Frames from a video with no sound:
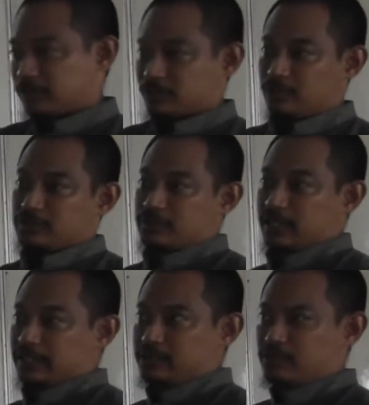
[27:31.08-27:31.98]

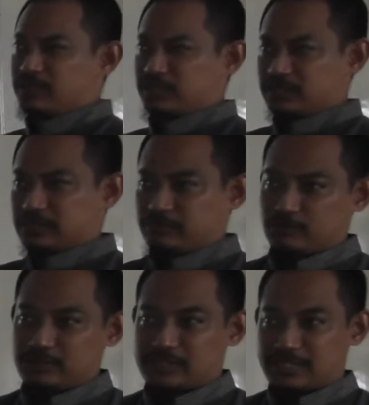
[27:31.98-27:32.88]
methodology, and your literature
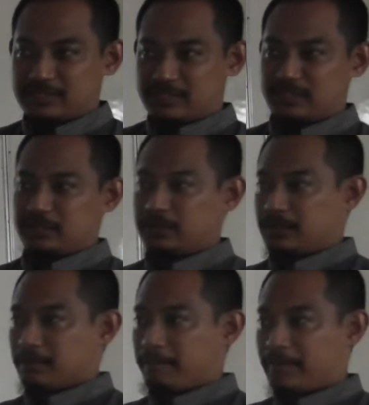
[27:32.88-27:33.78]
review is
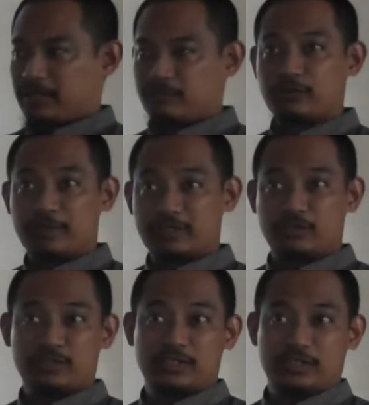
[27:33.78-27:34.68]
actually part of your
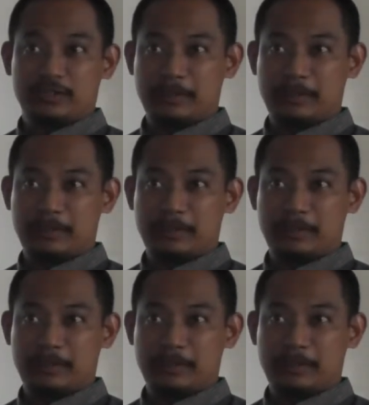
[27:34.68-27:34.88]
methodology.